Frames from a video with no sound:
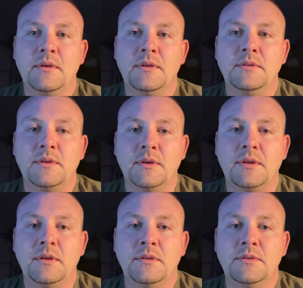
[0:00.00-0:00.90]

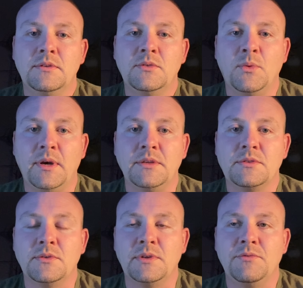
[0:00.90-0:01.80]
Kentucky twice.
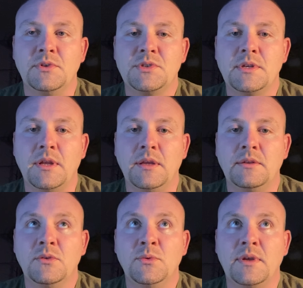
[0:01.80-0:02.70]
So give your
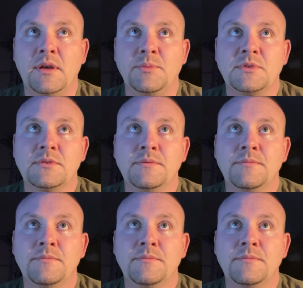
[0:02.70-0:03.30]
state 2 times.